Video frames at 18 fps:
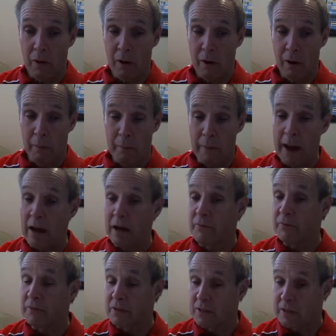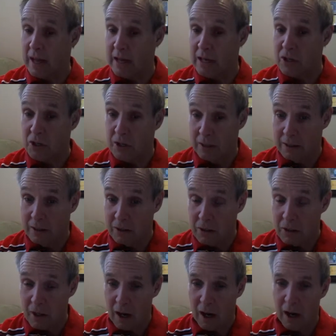manifestations
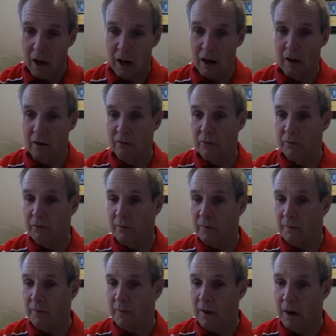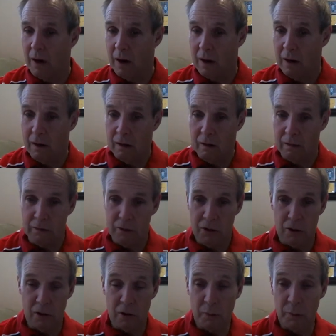of
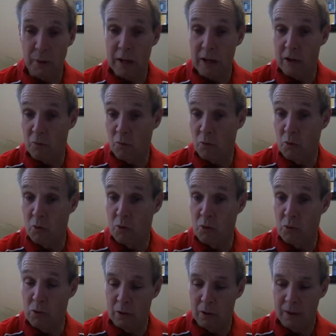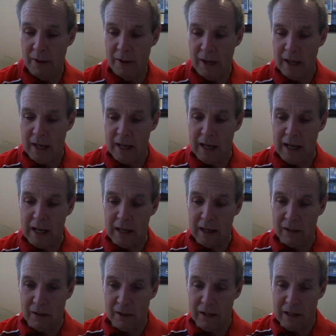European rule in
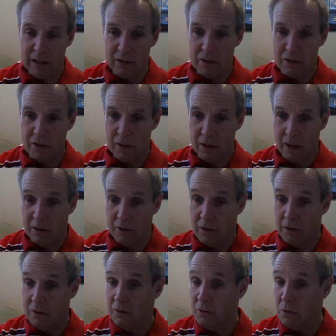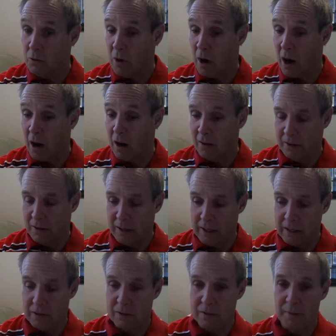these new
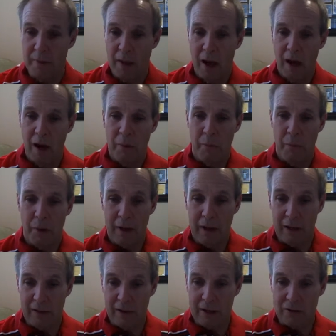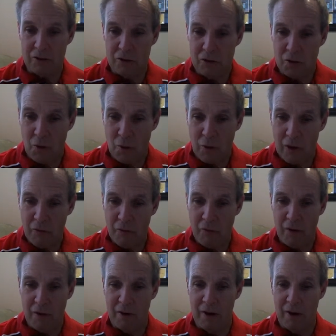colonies. But again, that's a story for
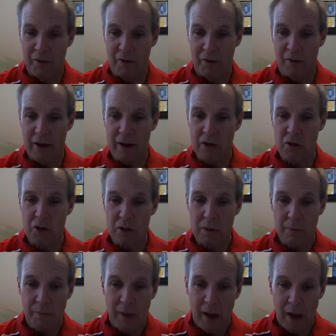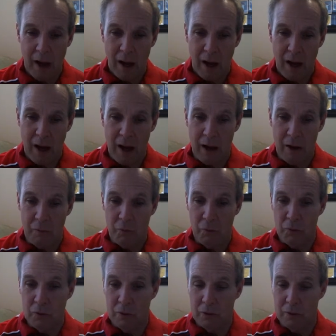another lecture, and
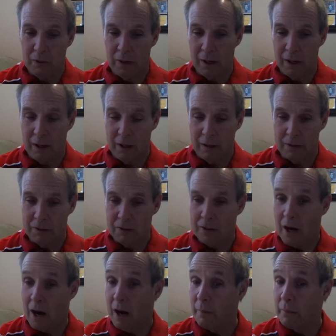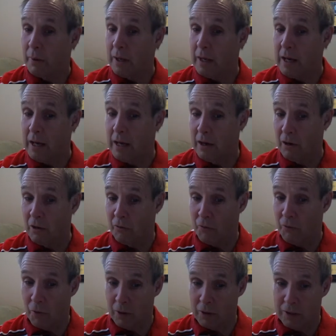we'll stop here
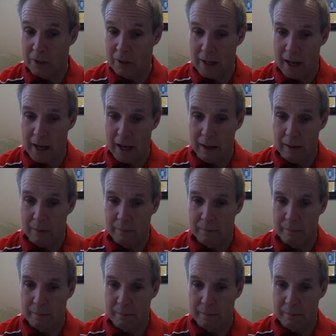for today.